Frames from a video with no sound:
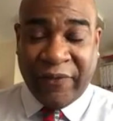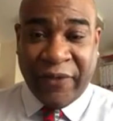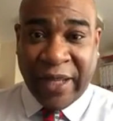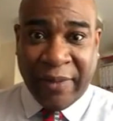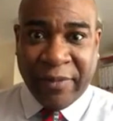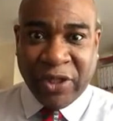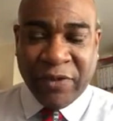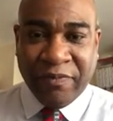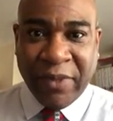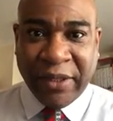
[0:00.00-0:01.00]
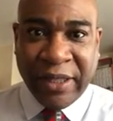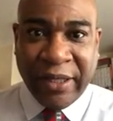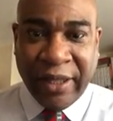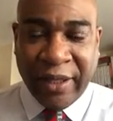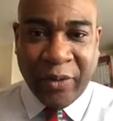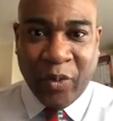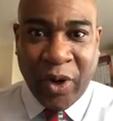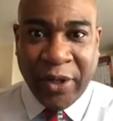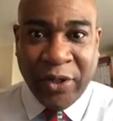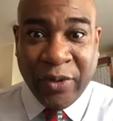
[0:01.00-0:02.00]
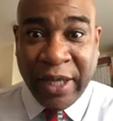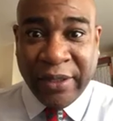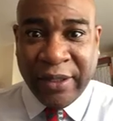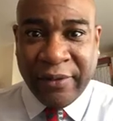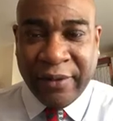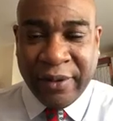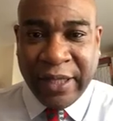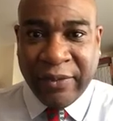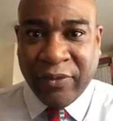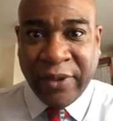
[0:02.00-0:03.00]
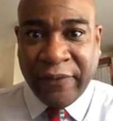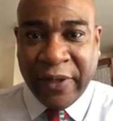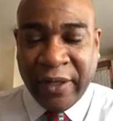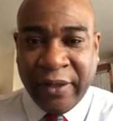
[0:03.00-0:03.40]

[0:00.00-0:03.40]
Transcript: for that much money, why are you getting rid of it?